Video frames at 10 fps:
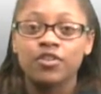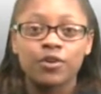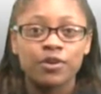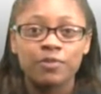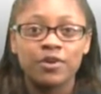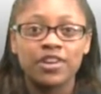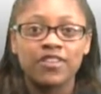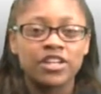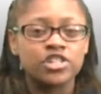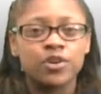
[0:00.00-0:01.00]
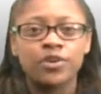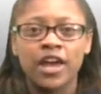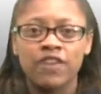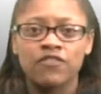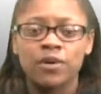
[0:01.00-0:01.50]
our local community that you don't
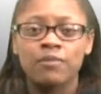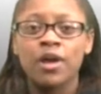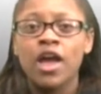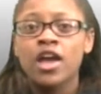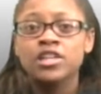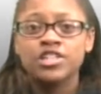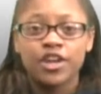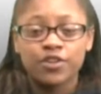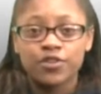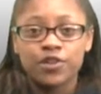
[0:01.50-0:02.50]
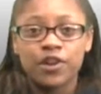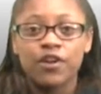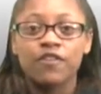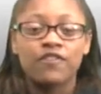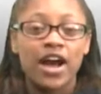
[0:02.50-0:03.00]
get from Channel
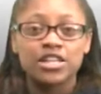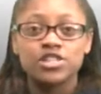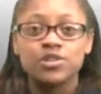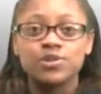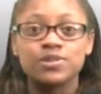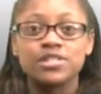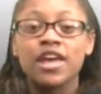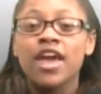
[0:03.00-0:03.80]
3 or Fox News.